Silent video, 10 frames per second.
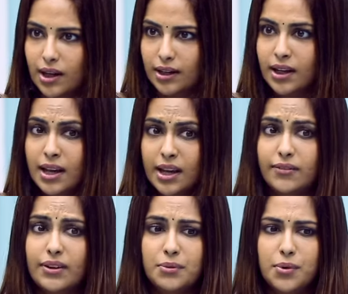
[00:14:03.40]
khan
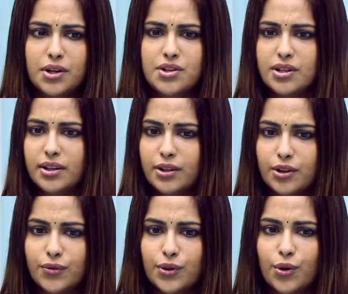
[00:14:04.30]
if i watch an
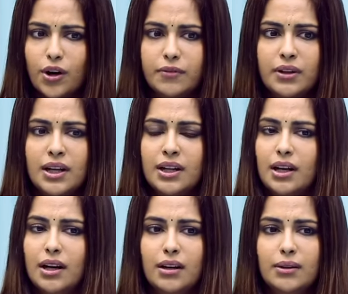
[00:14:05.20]
interview of
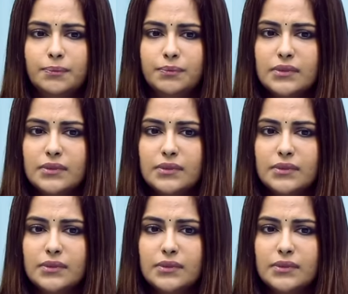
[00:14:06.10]
um,